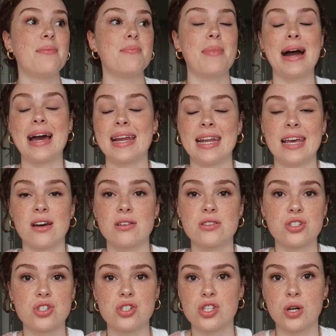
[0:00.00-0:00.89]
my
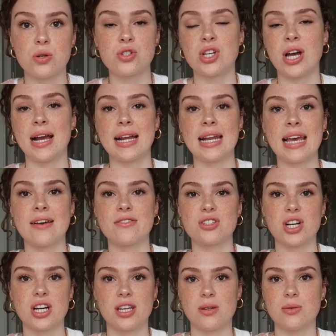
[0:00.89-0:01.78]
nails are so shiny
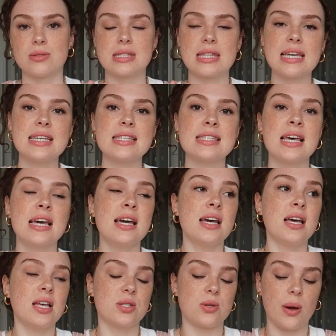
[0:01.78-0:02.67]
after I use this.
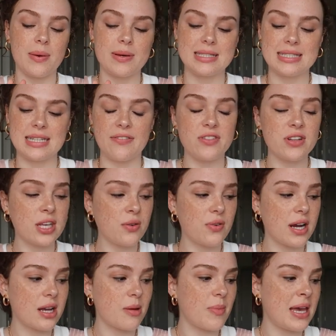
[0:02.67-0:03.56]
So I would definitely
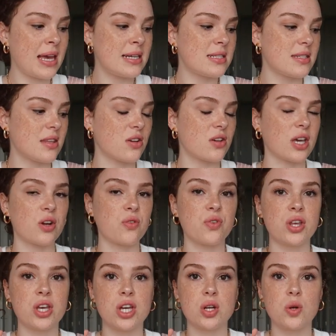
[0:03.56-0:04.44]
recommend. They're like
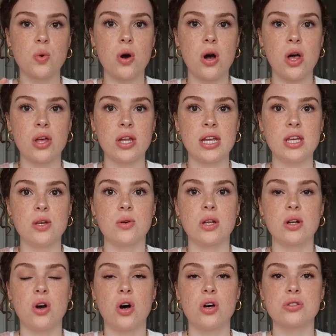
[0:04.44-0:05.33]
really good quality. You
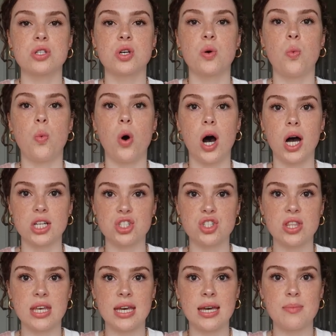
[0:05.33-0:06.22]
can also
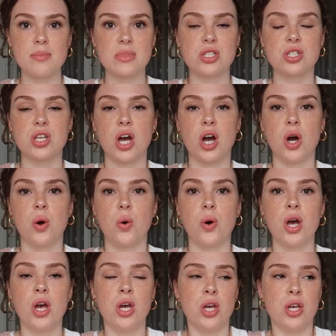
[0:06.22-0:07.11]
wash them,
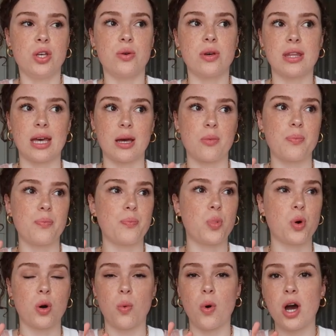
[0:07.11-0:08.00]
so you can like
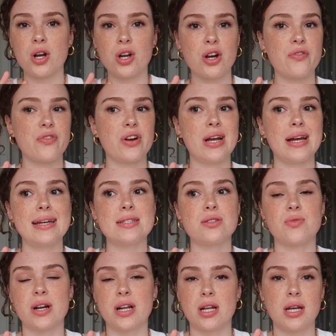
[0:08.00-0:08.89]
pour water over
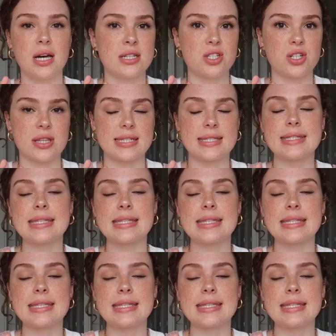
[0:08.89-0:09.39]
it, run it under the